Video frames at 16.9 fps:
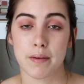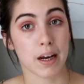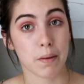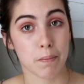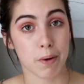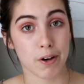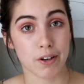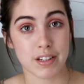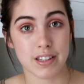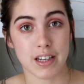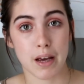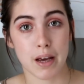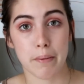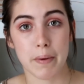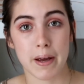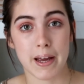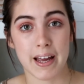Second bonus
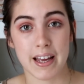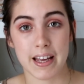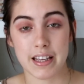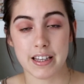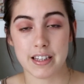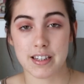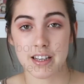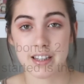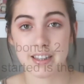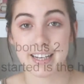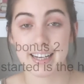tip is